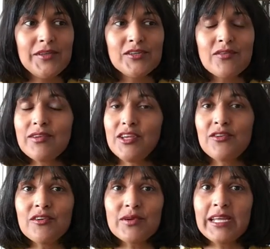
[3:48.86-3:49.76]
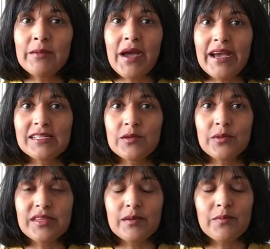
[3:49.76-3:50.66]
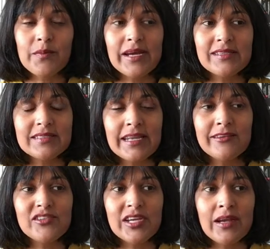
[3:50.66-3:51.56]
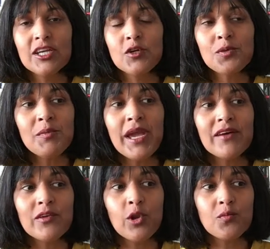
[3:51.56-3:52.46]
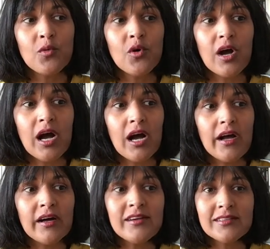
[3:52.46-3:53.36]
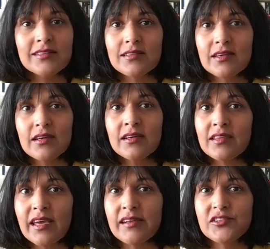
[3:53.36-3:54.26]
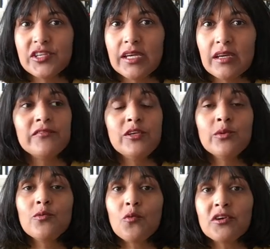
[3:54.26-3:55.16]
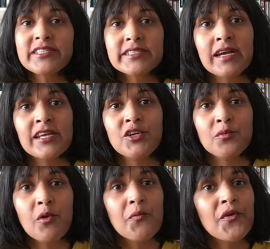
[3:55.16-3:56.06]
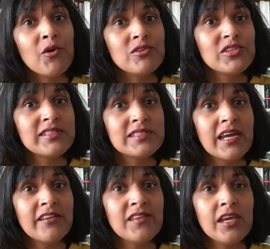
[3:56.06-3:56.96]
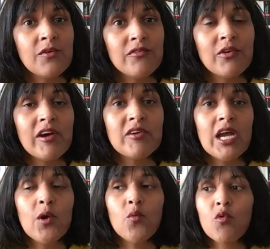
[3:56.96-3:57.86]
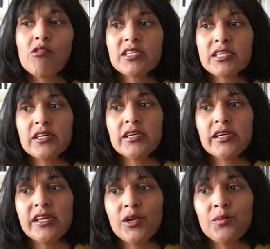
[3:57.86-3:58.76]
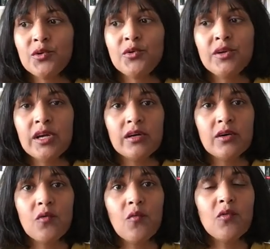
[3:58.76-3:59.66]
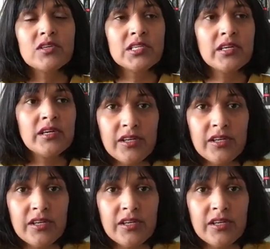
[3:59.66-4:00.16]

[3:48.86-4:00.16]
you're not really impacted by this energy. You probably have a lot more earth energy. If you're a water sign, you're more prone to this kind of thing, or if you have water in your moon or water